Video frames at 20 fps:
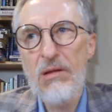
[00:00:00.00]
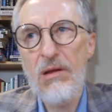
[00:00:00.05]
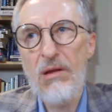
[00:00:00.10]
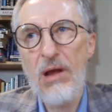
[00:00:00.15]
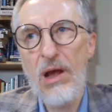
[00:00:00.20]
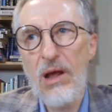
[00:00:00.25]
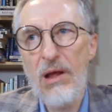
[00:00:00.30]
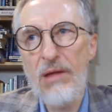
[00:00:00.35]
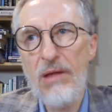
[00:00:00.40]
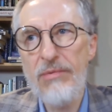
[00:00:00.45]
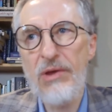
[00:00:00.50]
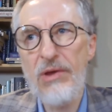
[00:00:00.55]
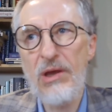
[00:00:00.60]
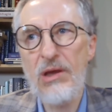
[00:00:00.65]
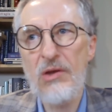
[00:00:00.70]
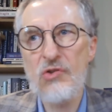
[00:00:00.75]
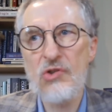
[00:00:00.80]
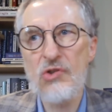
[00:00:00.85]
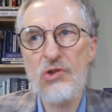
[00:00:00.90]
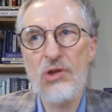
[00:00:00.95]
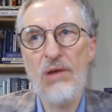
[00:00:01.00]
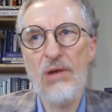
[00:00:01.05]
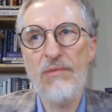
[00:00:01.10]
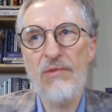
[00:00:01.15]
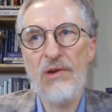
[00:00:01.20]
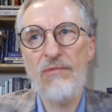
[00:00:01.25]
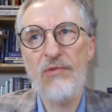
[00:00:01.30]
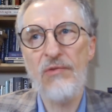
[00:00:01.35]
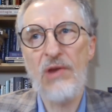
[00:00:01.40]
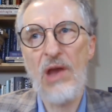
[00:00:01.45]
The
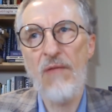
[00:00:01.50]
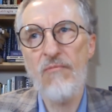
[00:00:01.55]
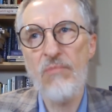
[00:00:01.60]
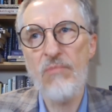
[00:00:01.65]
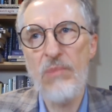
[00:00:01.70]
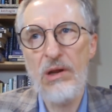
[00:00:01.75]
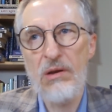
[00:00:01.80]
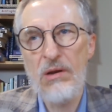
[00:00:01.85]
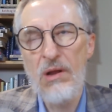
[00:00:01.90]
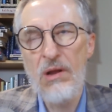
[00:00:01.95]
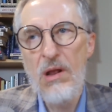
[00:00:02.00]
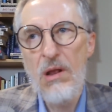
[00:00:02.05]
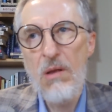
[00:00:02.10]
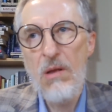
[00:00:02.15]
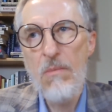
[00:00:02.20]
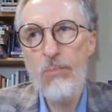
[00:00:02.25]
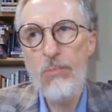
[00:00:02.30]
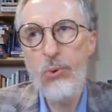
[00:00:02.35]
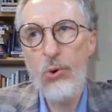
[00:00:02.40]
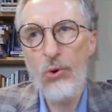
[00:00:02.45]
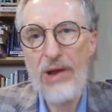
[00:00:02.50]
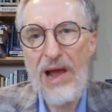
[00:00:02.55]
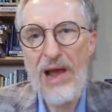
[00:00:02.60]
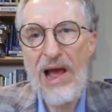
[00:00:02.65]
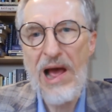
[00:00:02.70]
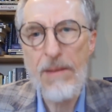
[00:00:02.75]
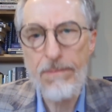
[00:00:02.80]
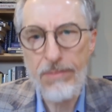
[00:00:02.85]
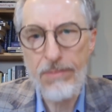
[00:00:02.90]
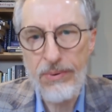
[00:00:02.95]
Conservative government put
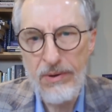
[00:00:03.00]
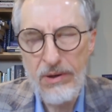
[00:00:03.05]
up